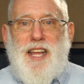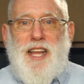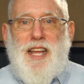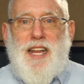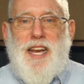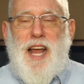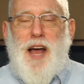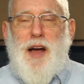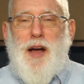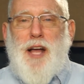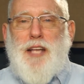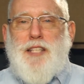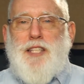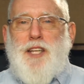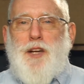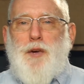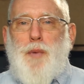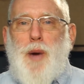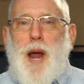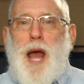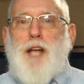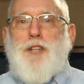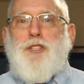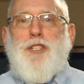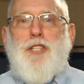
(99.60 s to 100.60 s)
Now, as
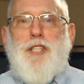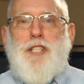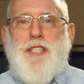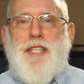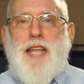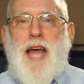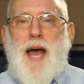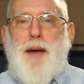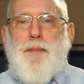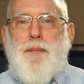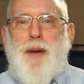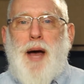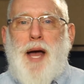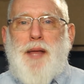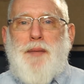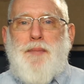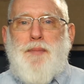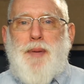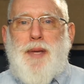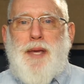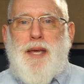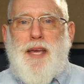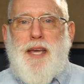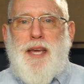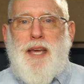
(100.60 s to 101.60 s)
irrational as that might
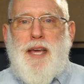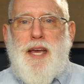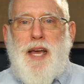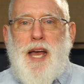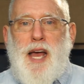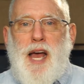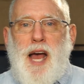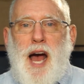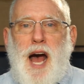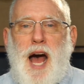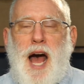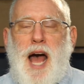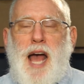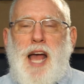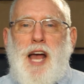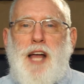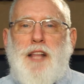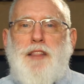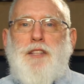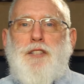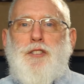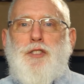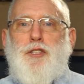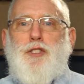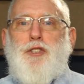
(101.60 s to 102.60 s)
be, I
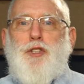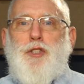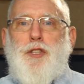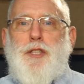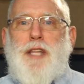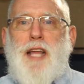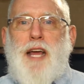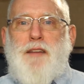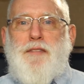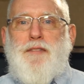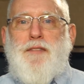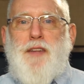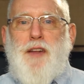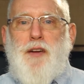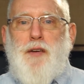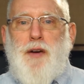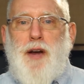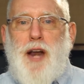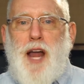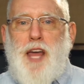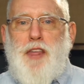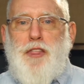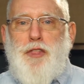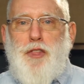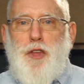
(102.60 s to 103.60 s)
understood that fear,
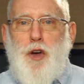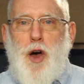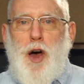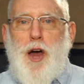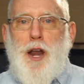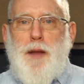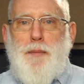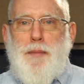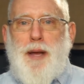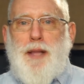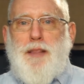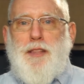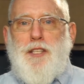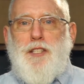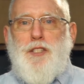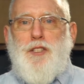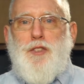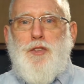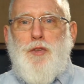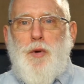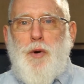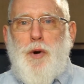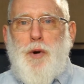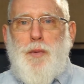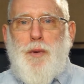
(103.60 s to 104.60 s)
and I thought about this
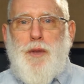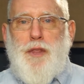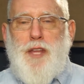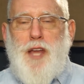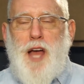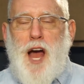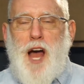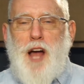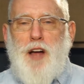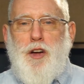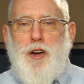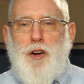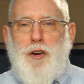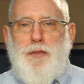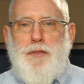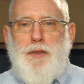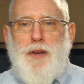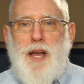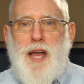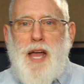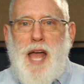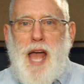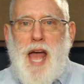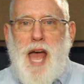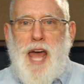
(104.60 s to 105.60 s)
story with Yaakov.
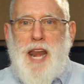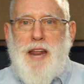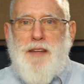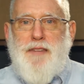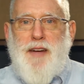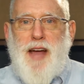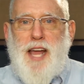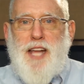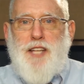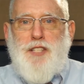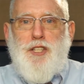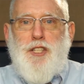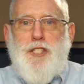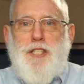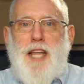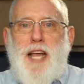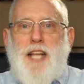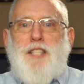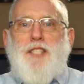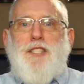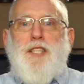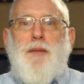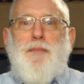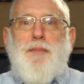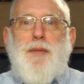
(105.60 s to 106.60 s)
And if I had just
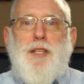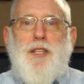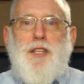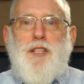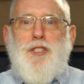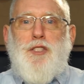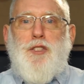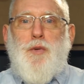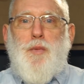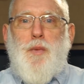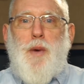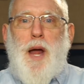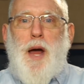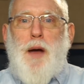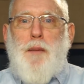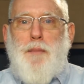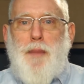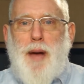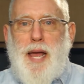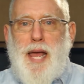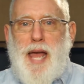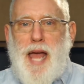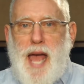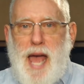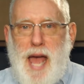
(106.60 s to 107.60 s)
had something to surround
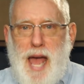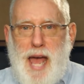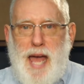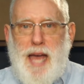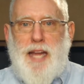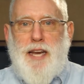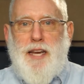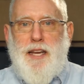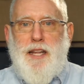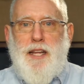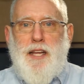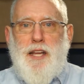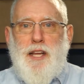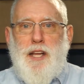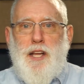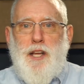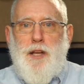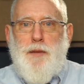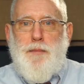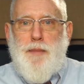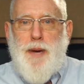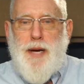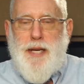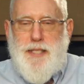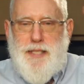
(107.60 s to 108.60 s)
my head,
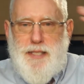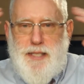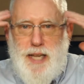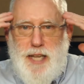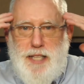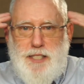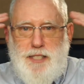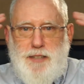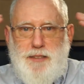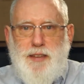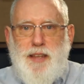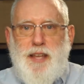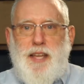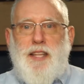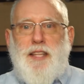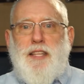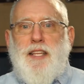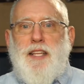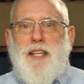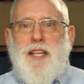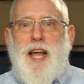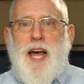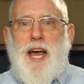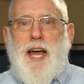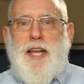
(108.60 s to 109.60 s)
my sense of
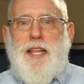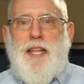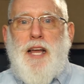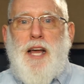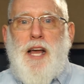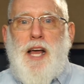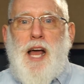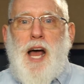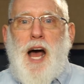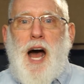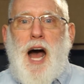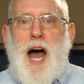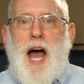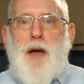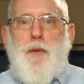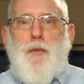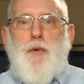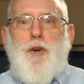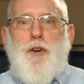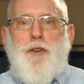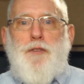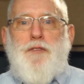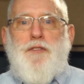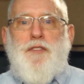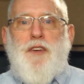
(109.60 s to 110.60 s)
intellect, I
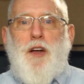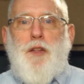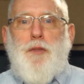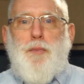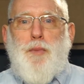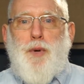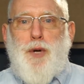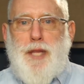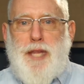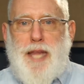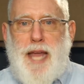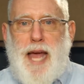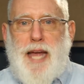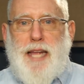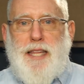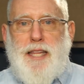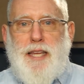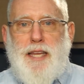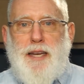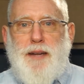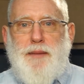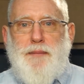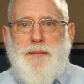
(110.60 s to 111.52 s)
would have felt protected.